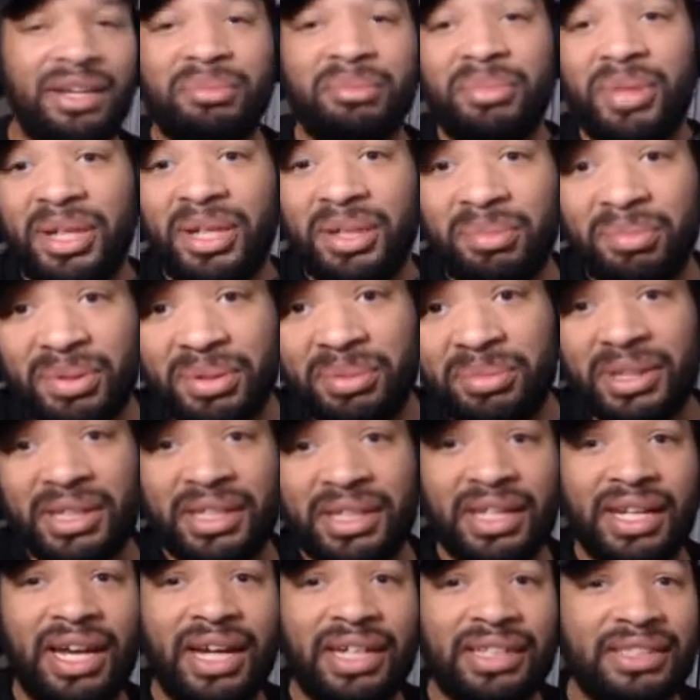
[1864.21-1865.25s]
Maybe we can
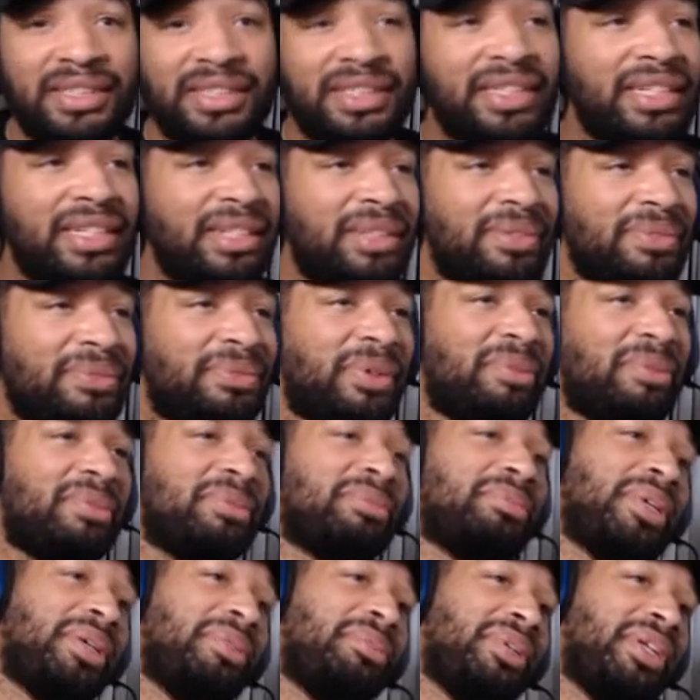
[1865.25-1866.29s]
actually hear from them.
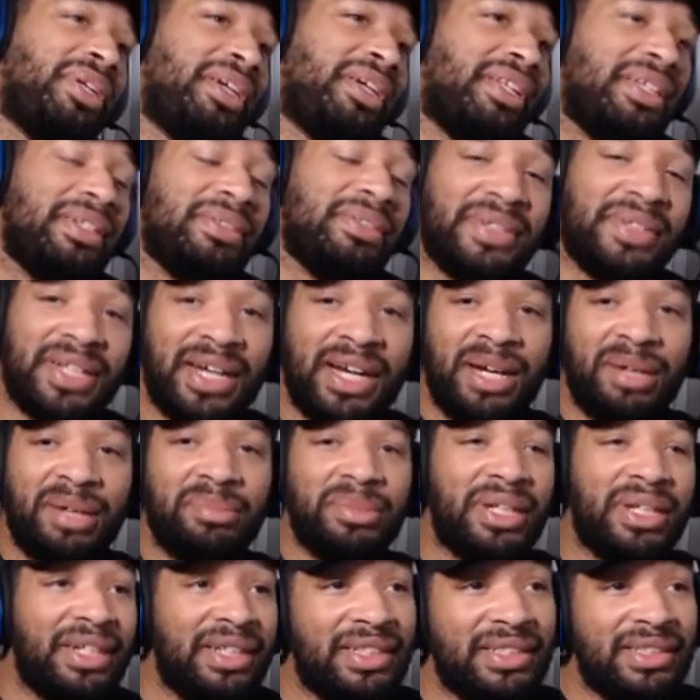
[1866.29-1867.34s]
Maybe they leave a comment
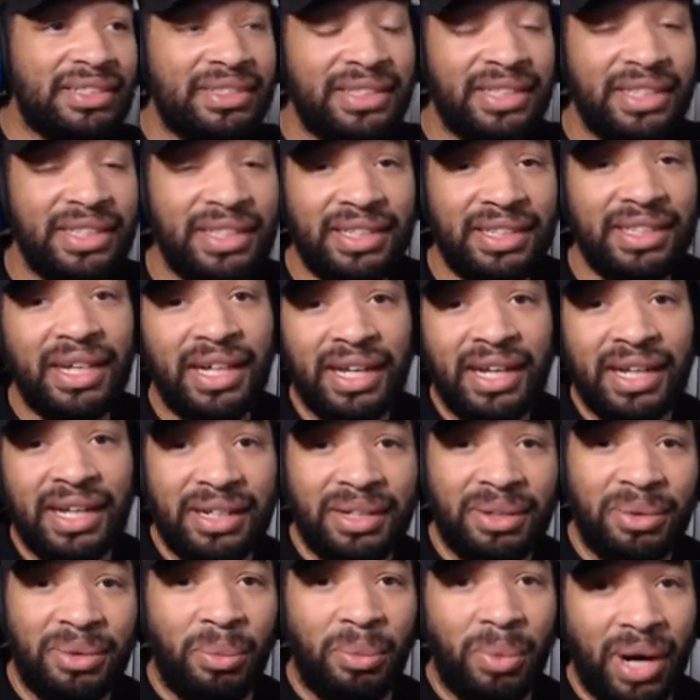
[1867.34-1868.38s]
and they say
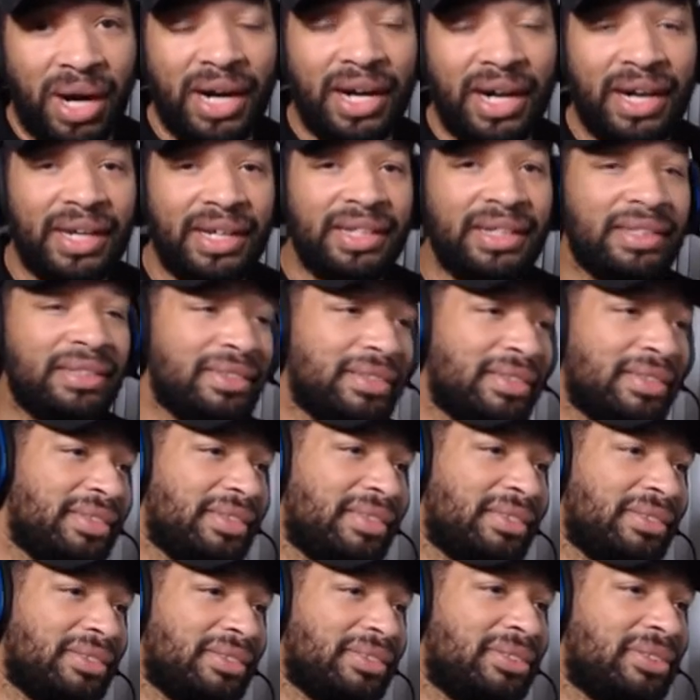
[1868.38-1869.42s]
why,
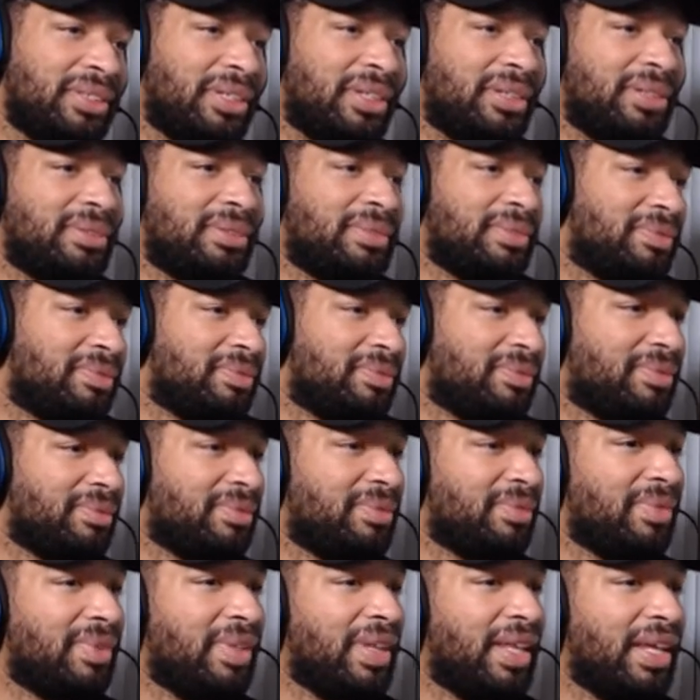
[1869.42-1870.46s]
you know,
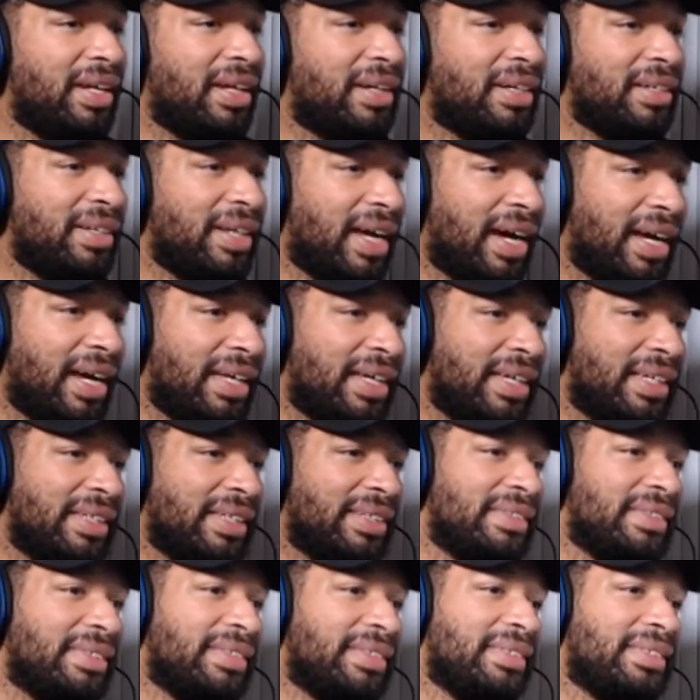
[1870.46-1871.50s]
they're not
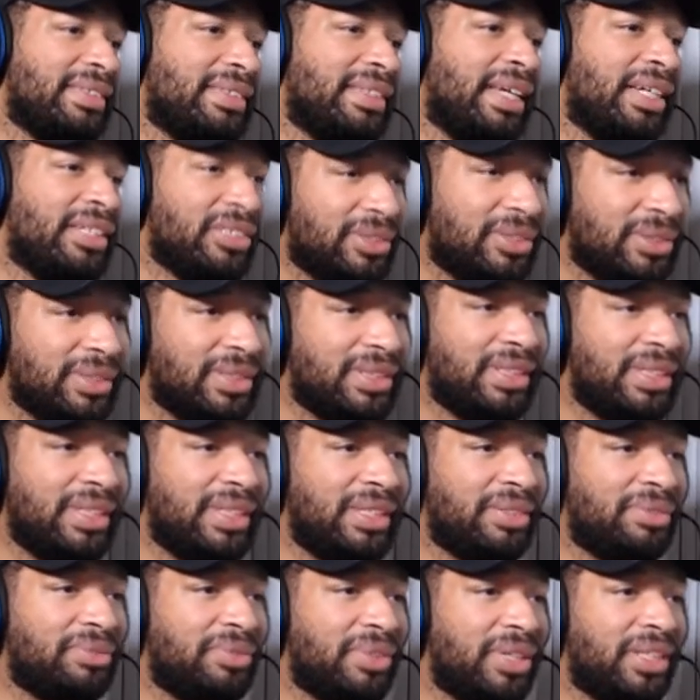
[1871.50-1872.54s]
interested in
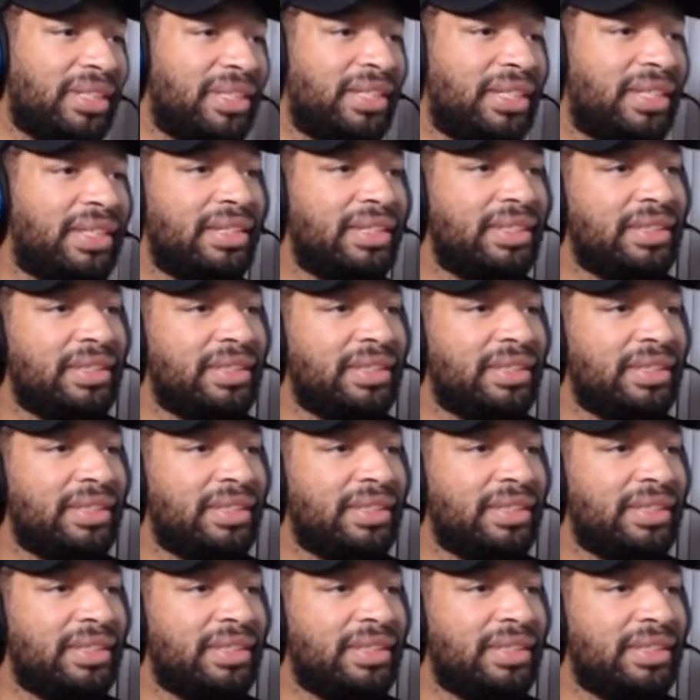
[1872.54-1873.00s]
Red Dead.